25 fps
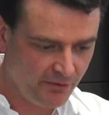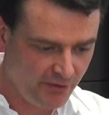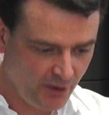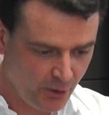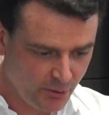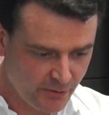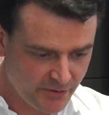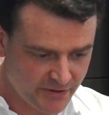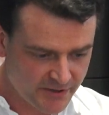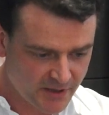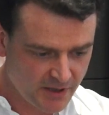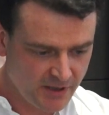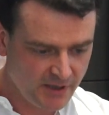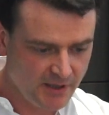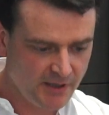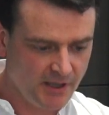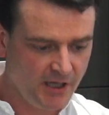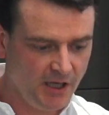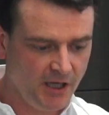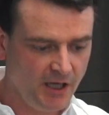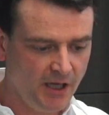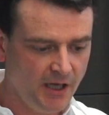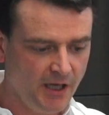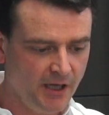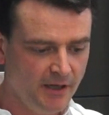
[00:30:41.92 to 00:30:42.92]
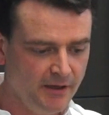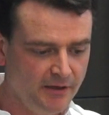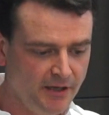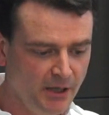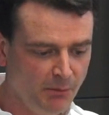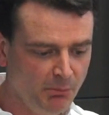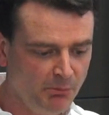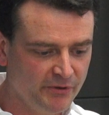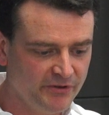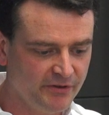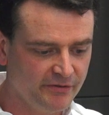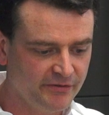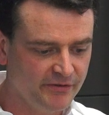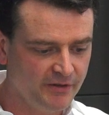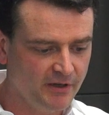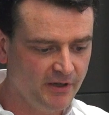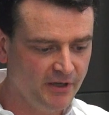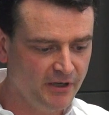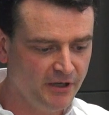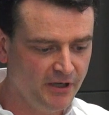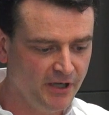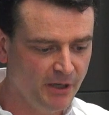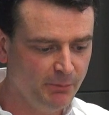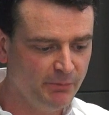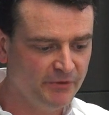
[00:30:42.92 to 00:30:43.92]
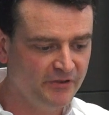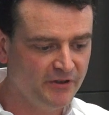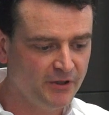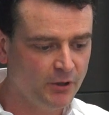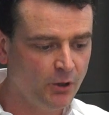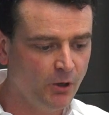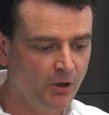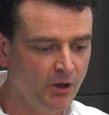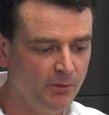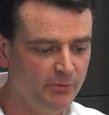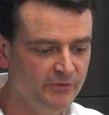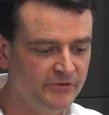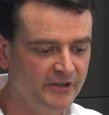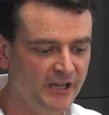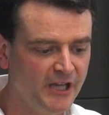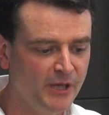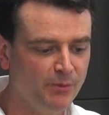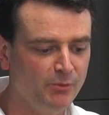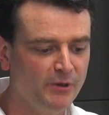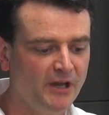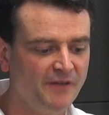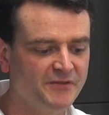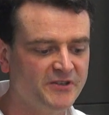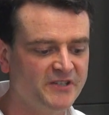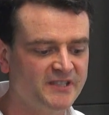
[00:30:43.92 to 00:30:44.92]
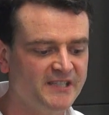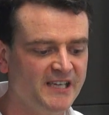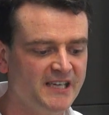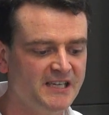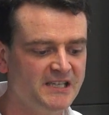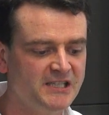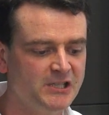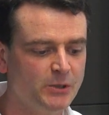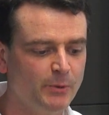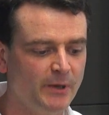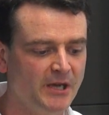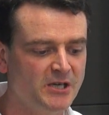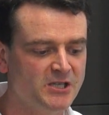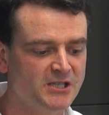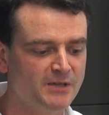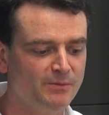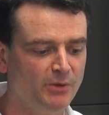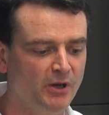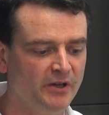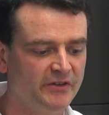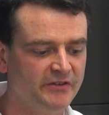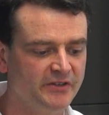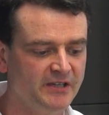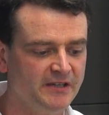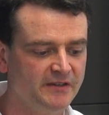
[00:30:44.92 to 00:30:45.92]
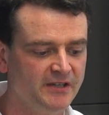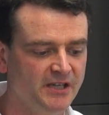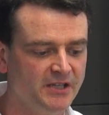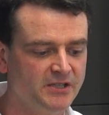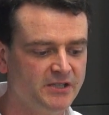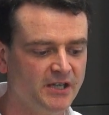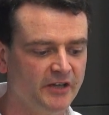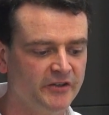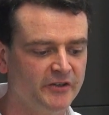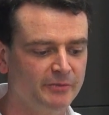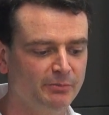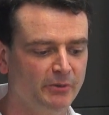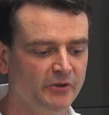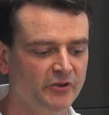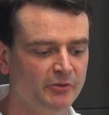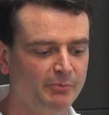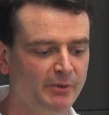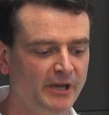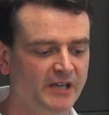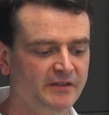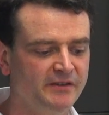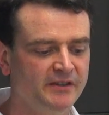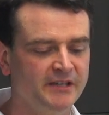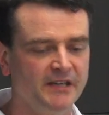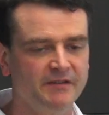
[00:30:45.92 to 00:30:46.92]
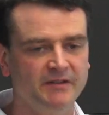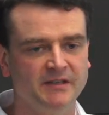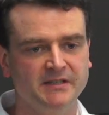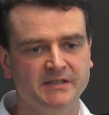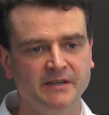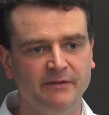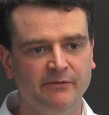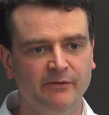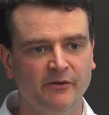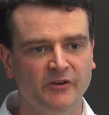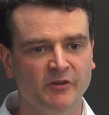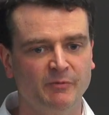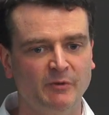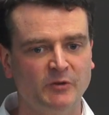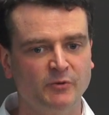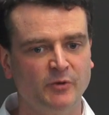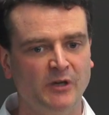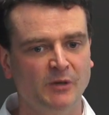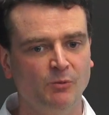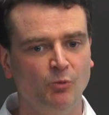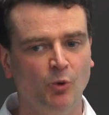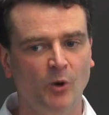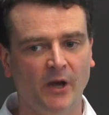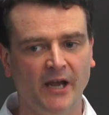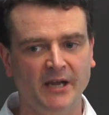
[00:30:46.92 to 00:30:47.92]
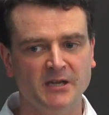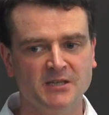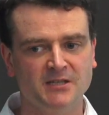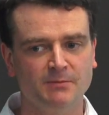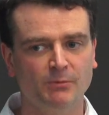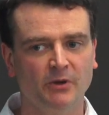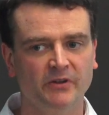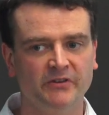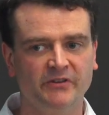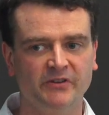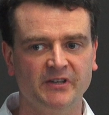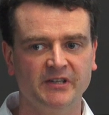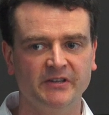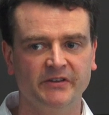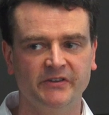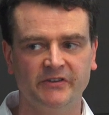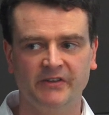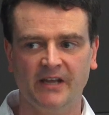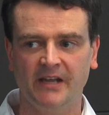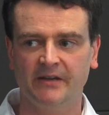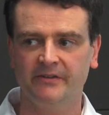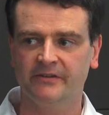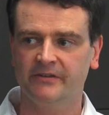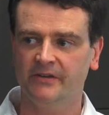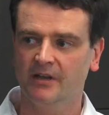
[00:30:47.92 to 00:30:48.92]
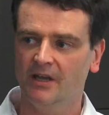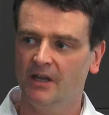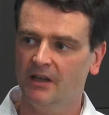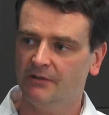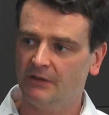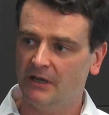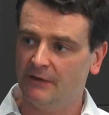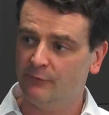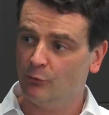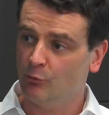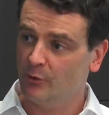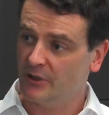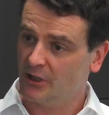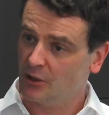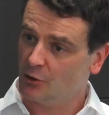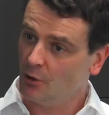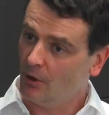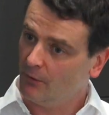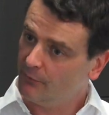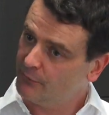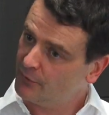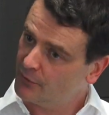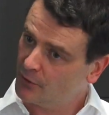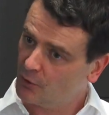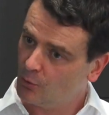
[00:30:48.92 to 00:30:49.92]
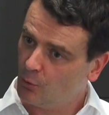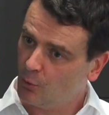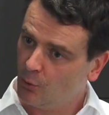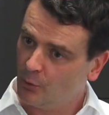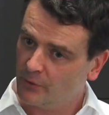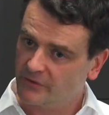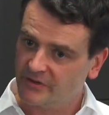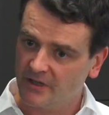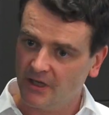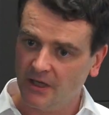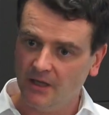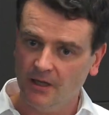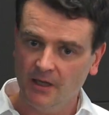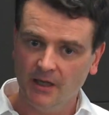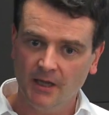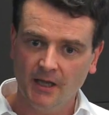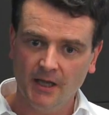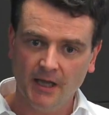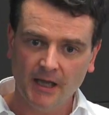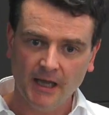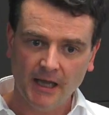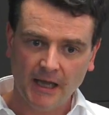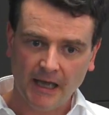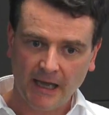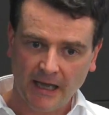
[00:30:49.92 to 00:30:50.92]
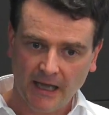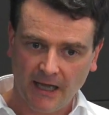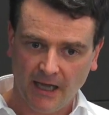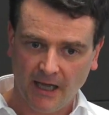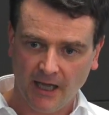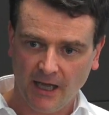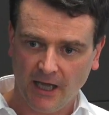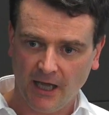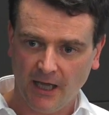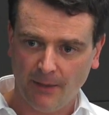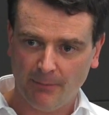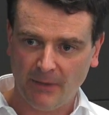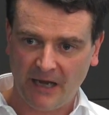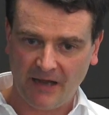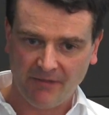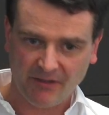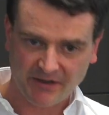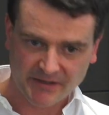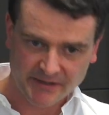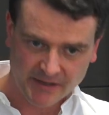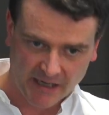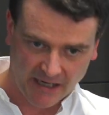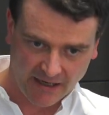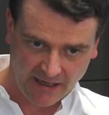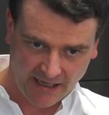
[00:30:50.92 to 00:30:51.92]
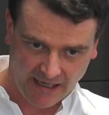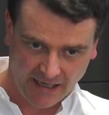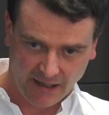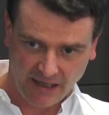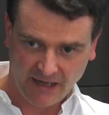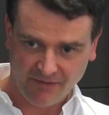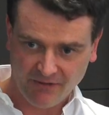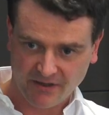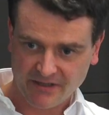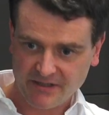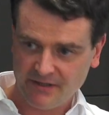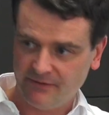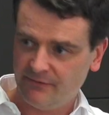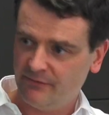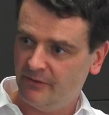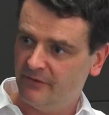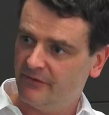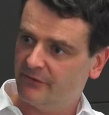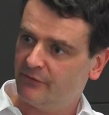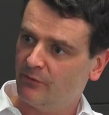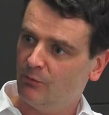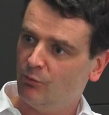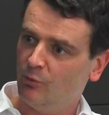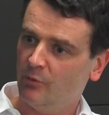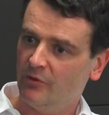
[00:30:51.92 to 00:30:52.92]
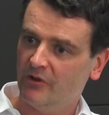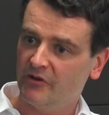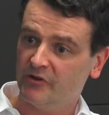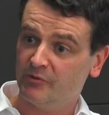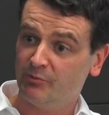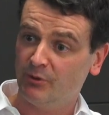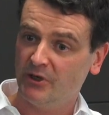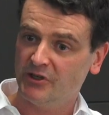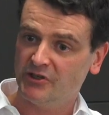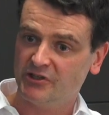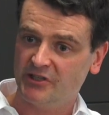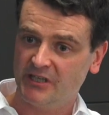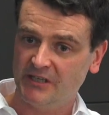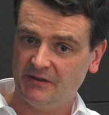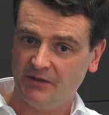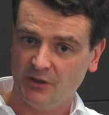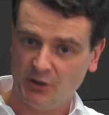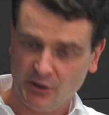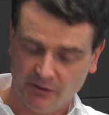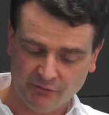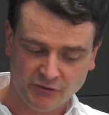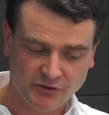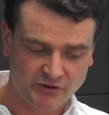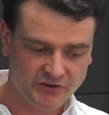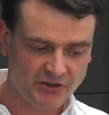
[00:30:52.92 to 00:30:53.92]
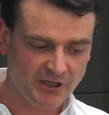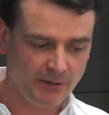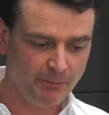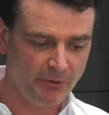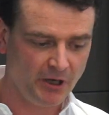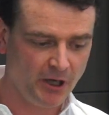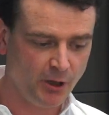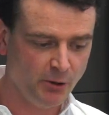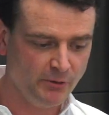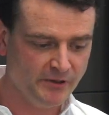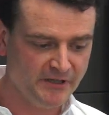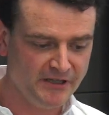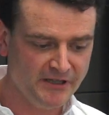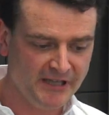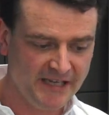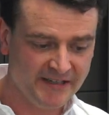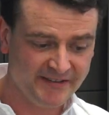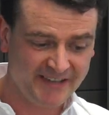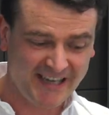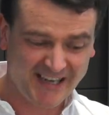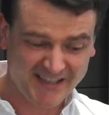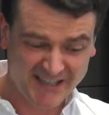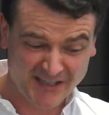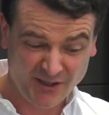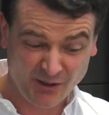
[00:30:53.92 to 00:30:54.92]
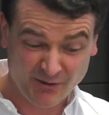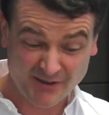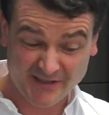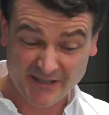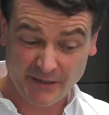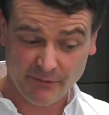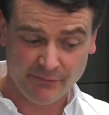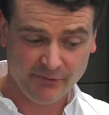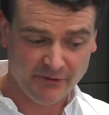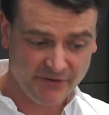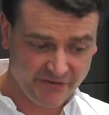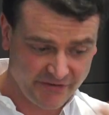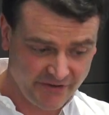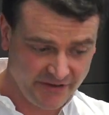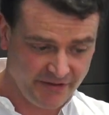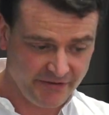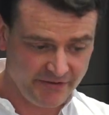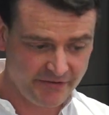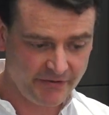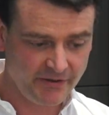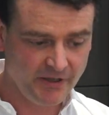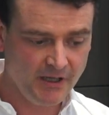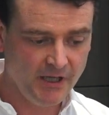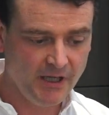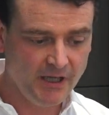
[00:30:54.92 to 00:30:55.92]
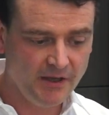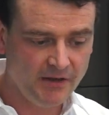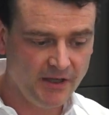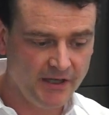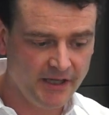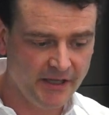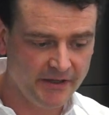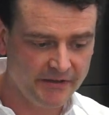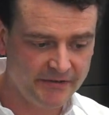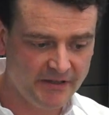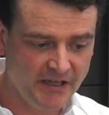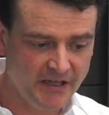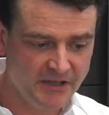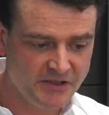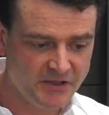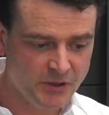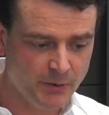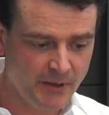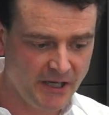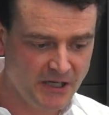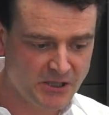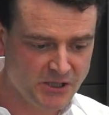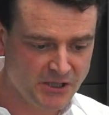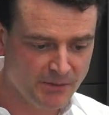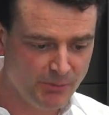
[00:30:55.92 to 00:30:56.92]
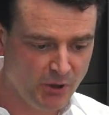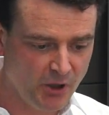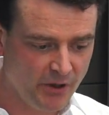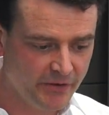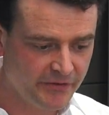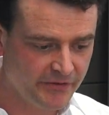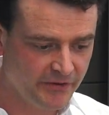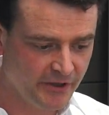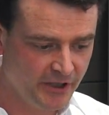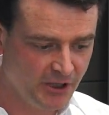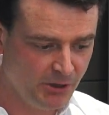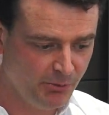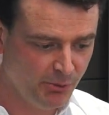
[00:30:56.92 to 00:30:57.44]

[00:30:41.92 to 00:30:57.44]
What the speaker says: those numbers in the columns, and then we have to send to HMRC the adjustments, basically the difference between what HMRC says they've already got for the quarter and the difference from the spreadsheet that you've just uploaded. And it's actually those differences that get sent to HMRC.